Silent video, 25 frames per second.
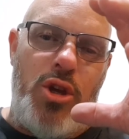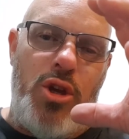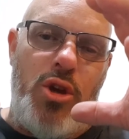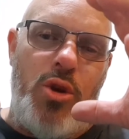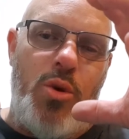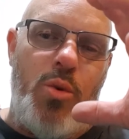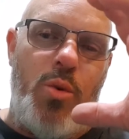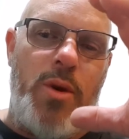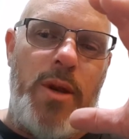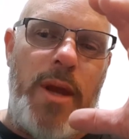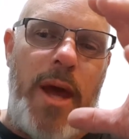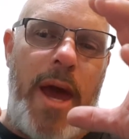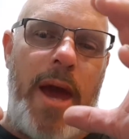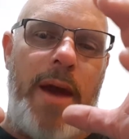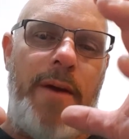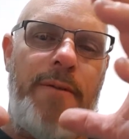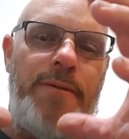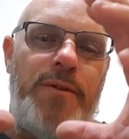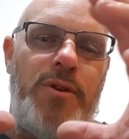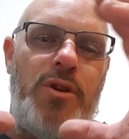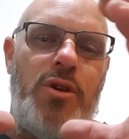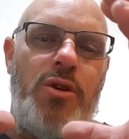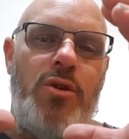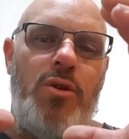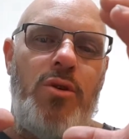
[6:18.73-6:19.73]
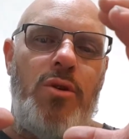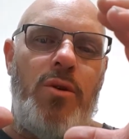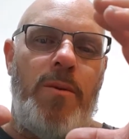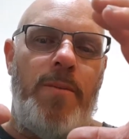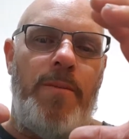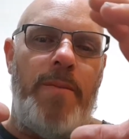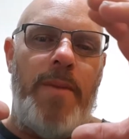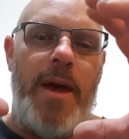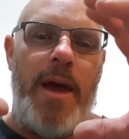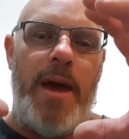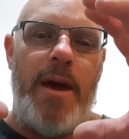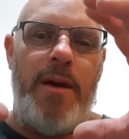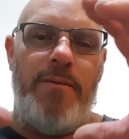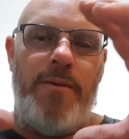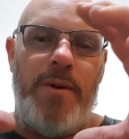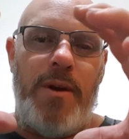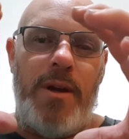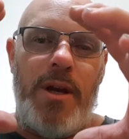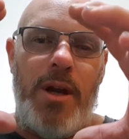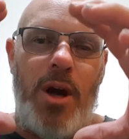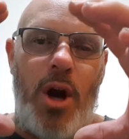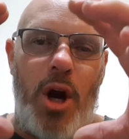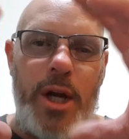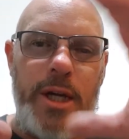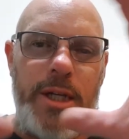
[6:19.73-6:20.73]
would have to have an
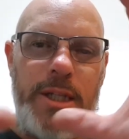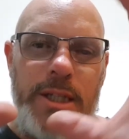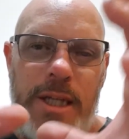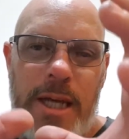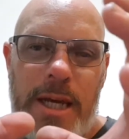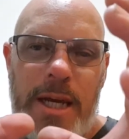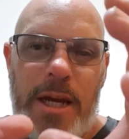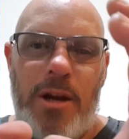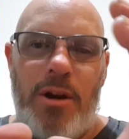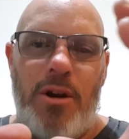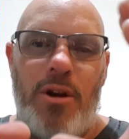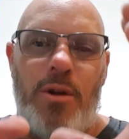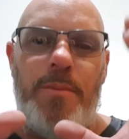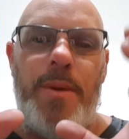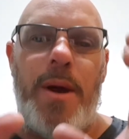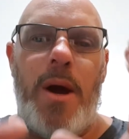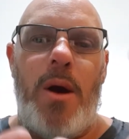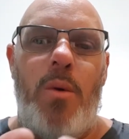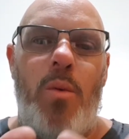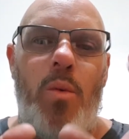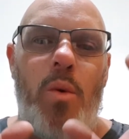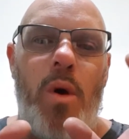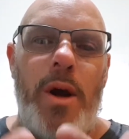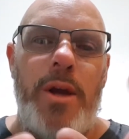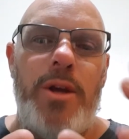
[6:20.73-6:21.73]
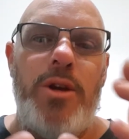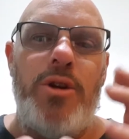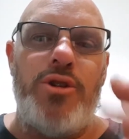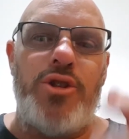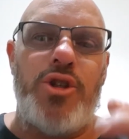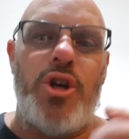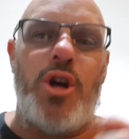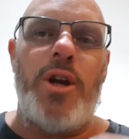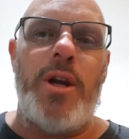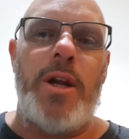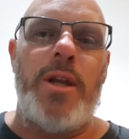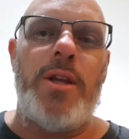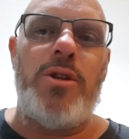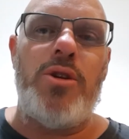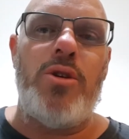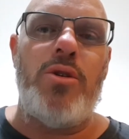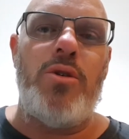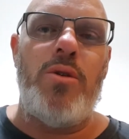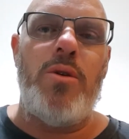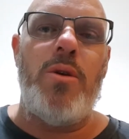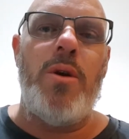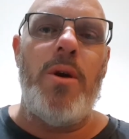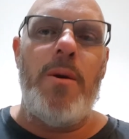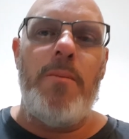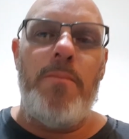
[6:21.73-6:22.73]
idea about what you're trying to
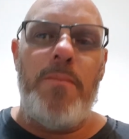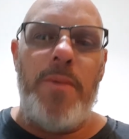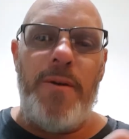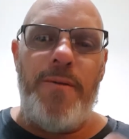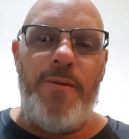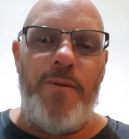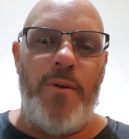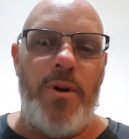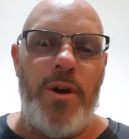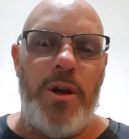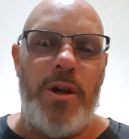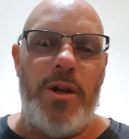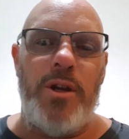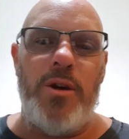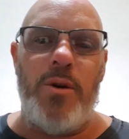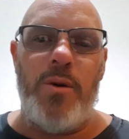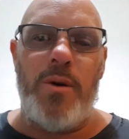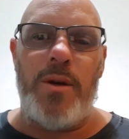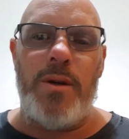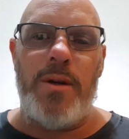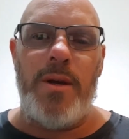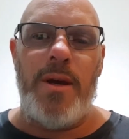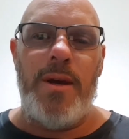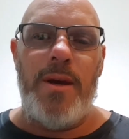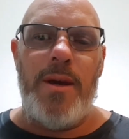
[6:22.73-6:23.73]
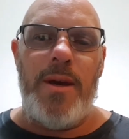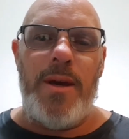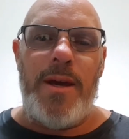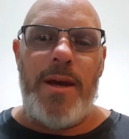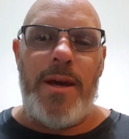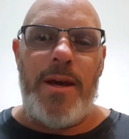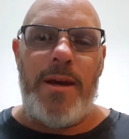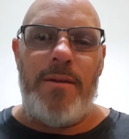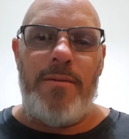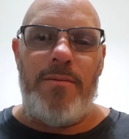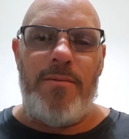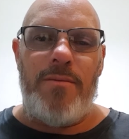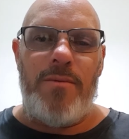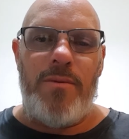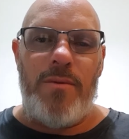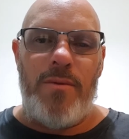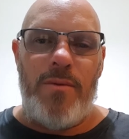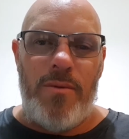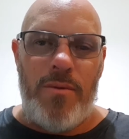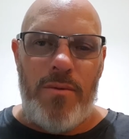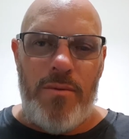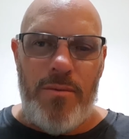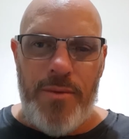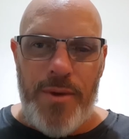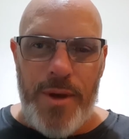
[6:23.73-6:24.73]
do before you do it, and
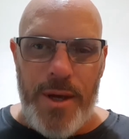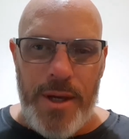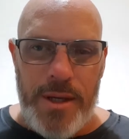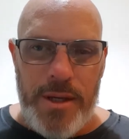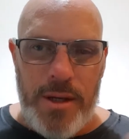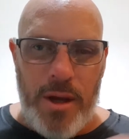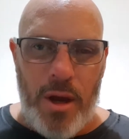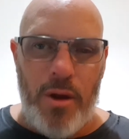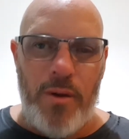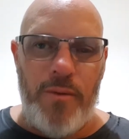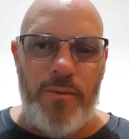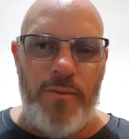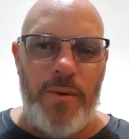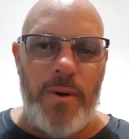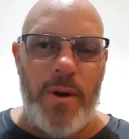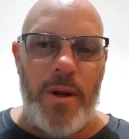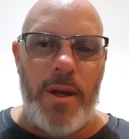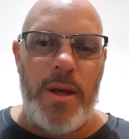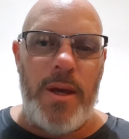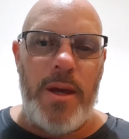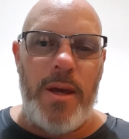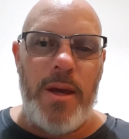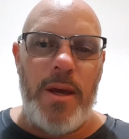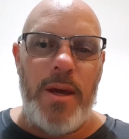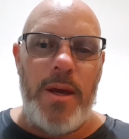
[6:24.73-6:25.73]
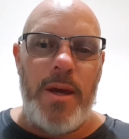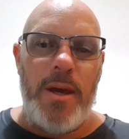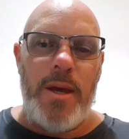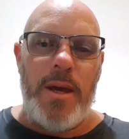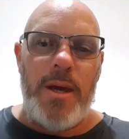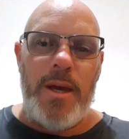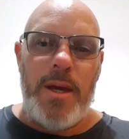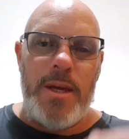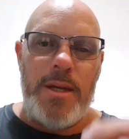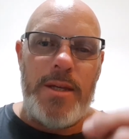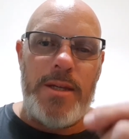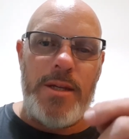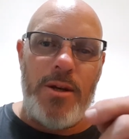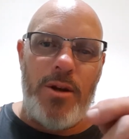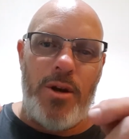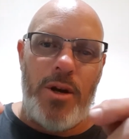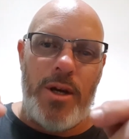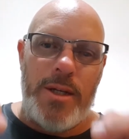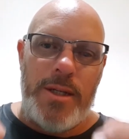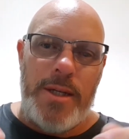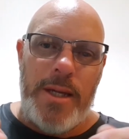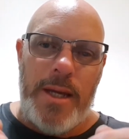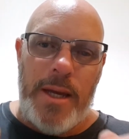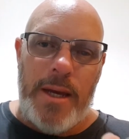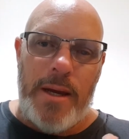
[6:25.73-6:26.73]
this hopefully is an
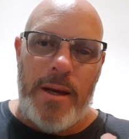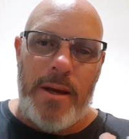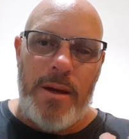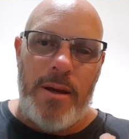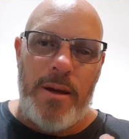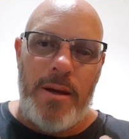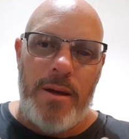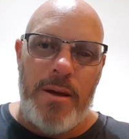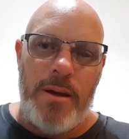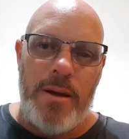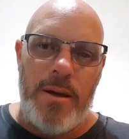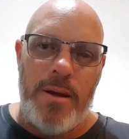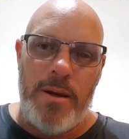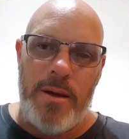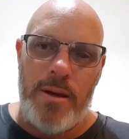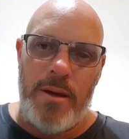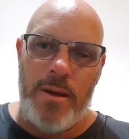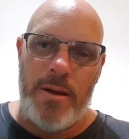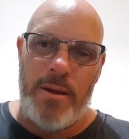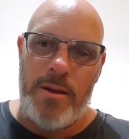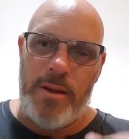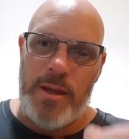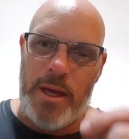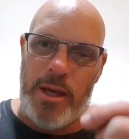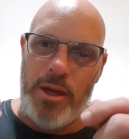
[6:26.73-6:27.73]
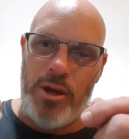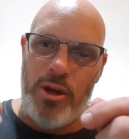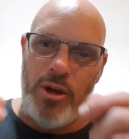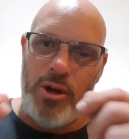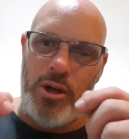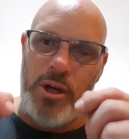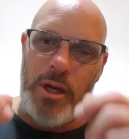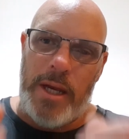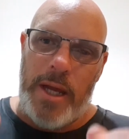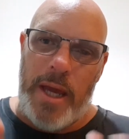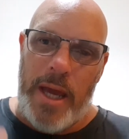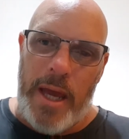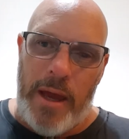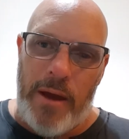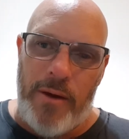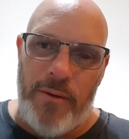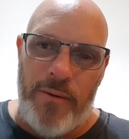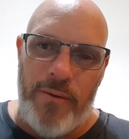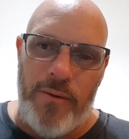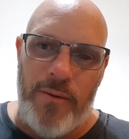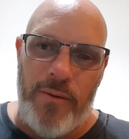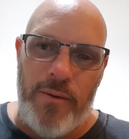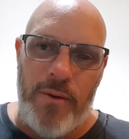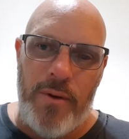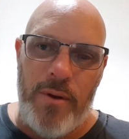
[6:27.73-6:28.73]
idea that you could have
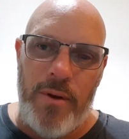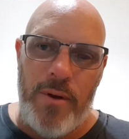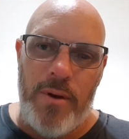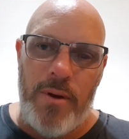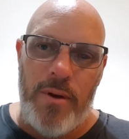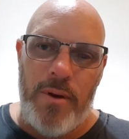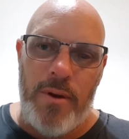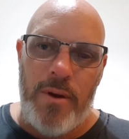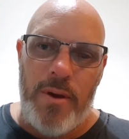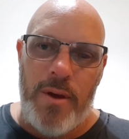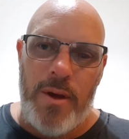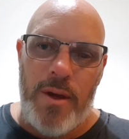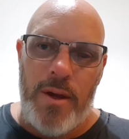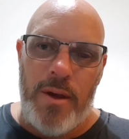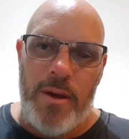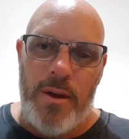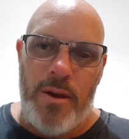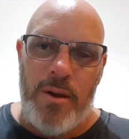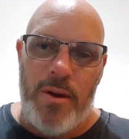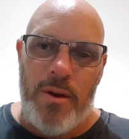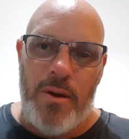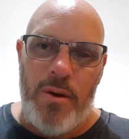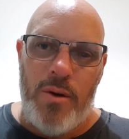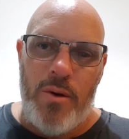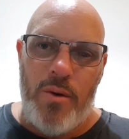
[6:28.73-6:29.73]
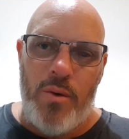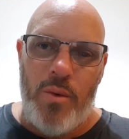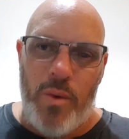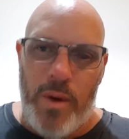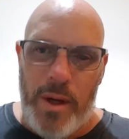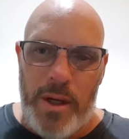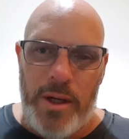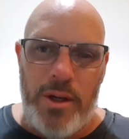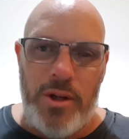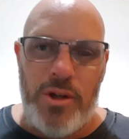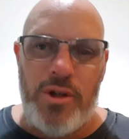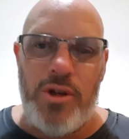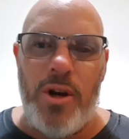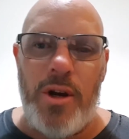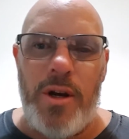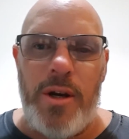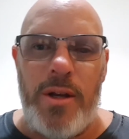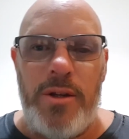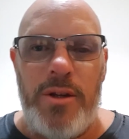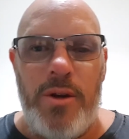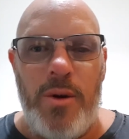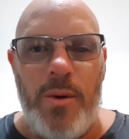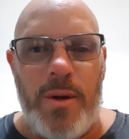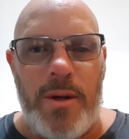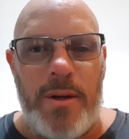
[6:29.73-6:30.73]
when you try to
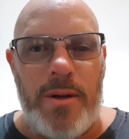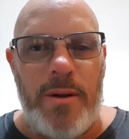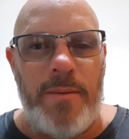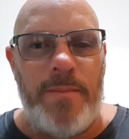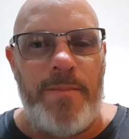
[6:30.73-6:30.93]
do it.